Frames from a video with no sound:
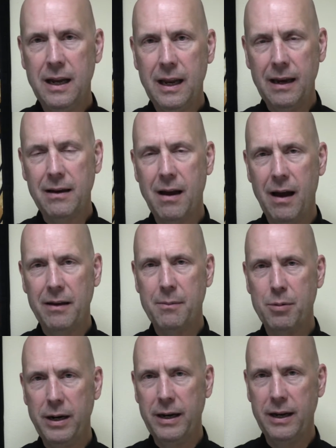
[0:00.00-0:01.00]
in
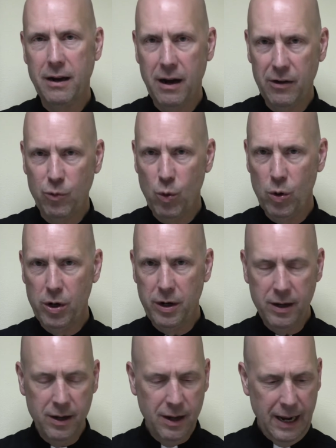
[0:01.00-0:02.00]
contemplating God's
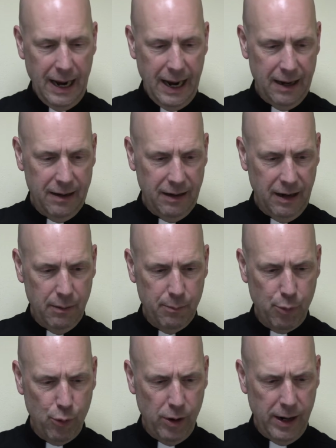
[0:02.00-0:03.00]
word and in
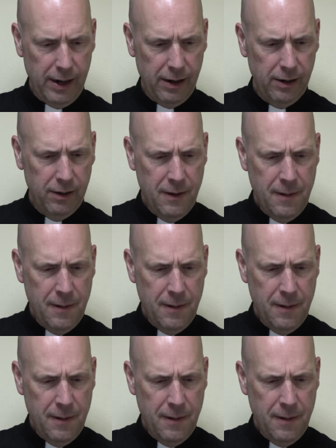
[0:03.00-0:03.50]
prayer.